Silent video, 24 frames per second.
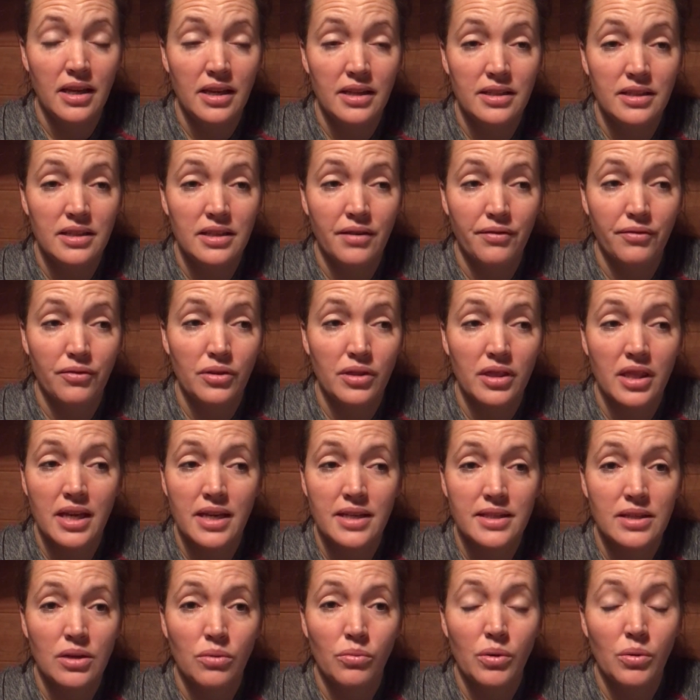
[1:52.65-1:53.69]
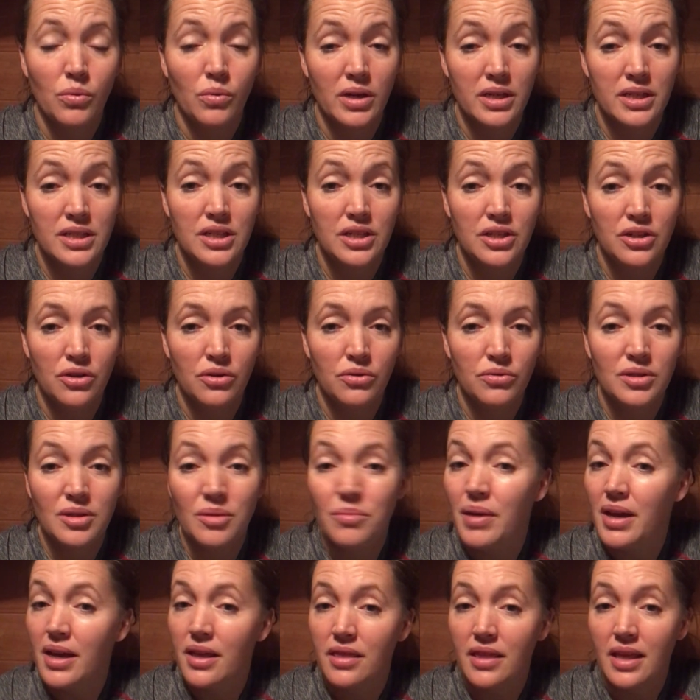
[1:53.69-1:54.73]
and different things that we want to do to
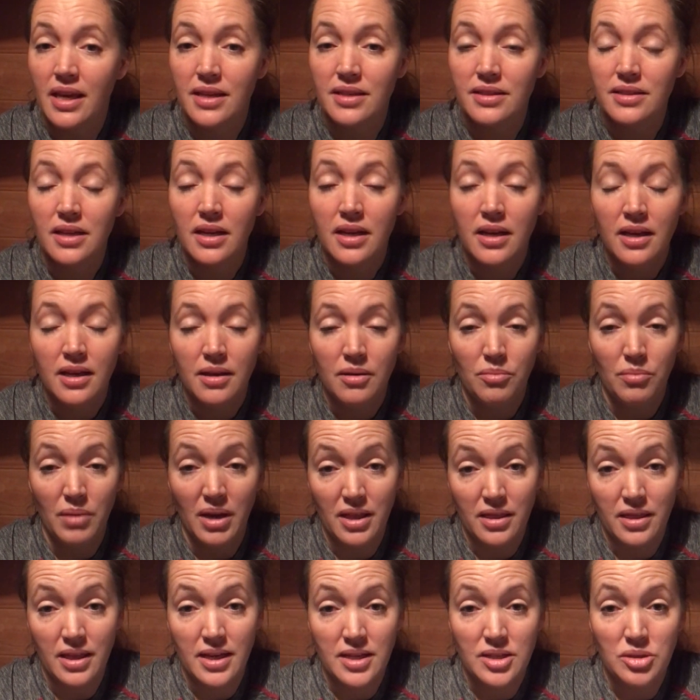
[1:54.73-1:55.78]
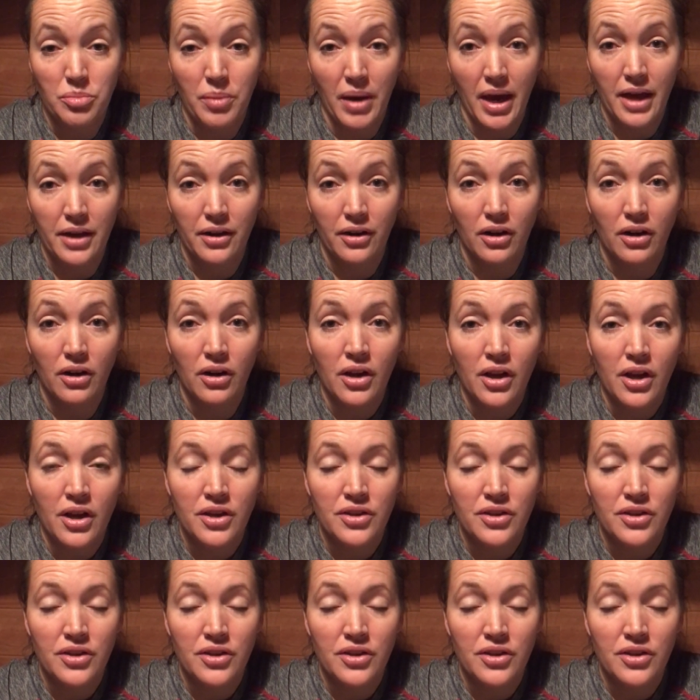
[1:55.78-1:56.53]
make things make things better.